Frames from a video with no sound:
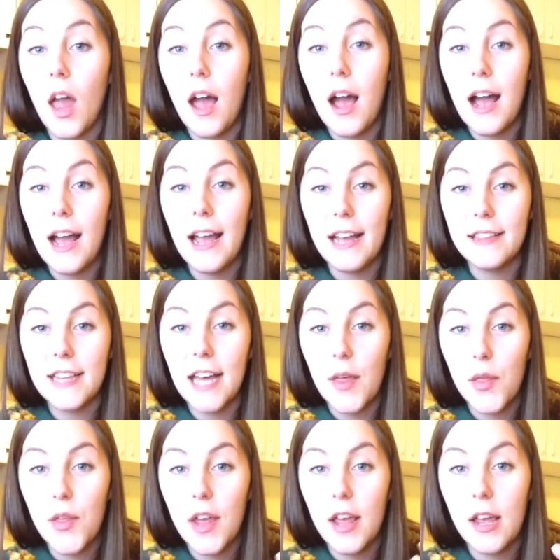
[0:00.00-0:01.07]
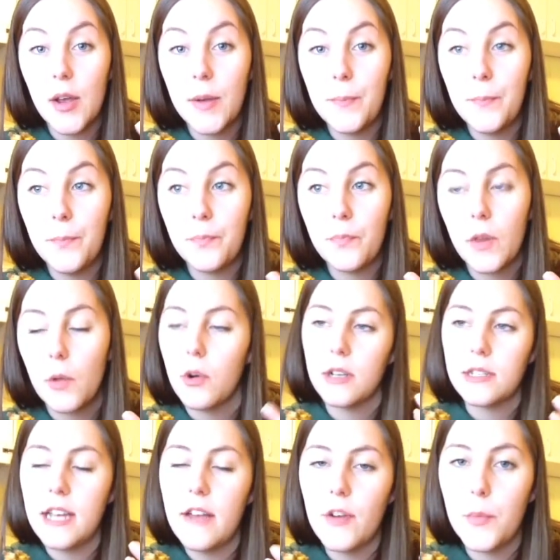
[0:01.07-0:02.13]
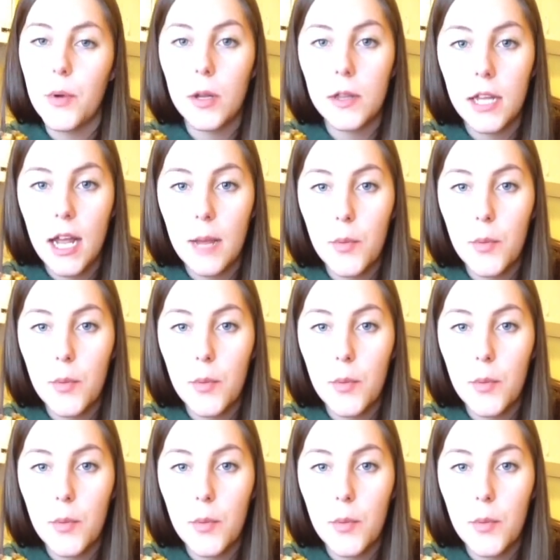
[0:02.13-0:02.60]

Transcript: I had that thing where it's every birthday,